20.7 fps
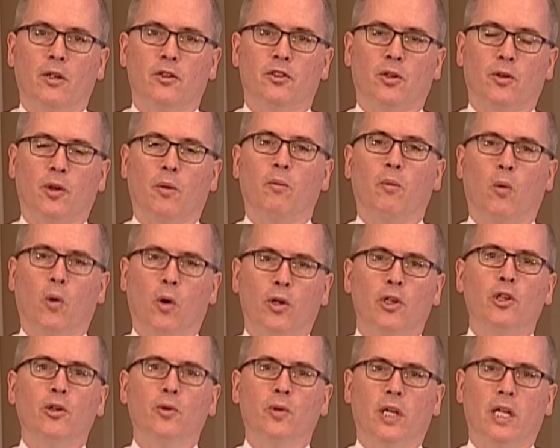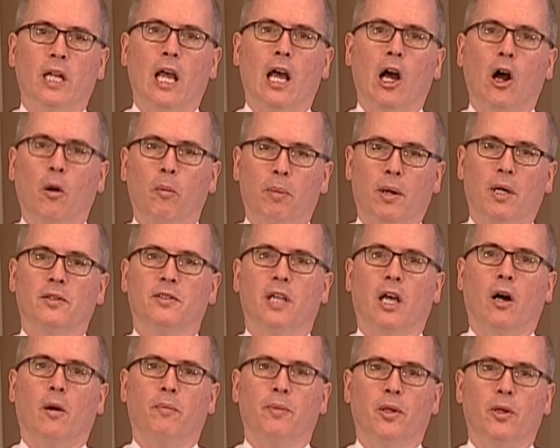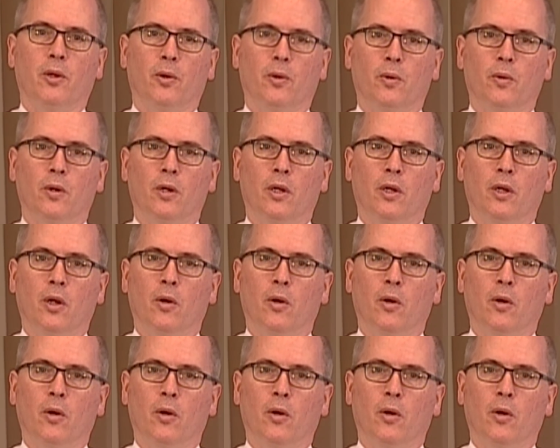So the more you can help us help you,